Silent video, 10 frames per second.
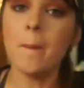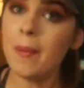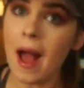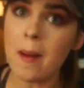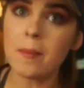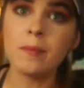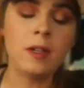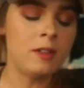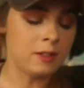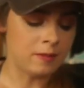But
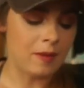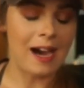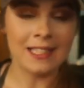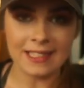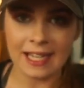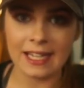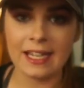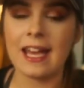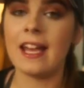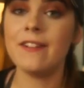I
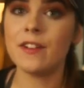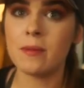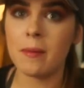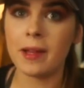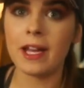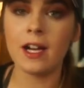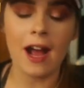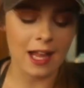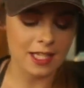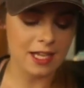dated a football player
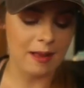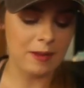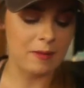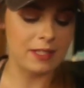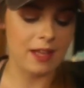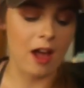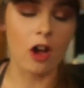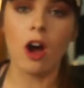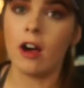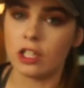at the time. He was a
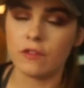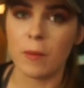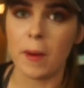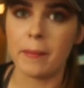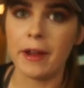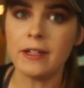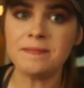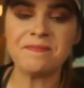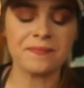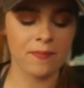college football
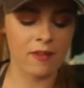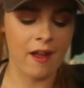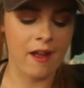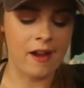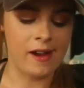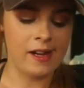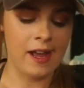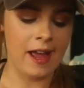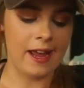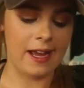player.
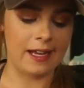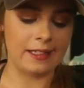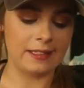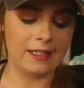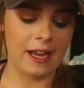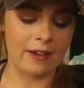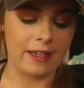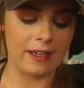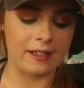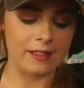And now
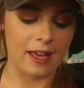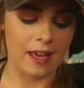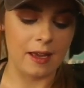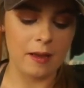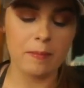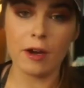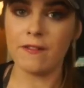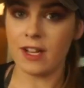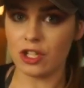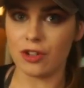he is a
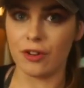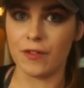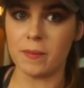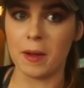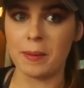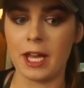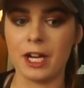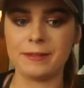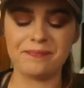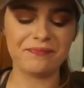professional football player.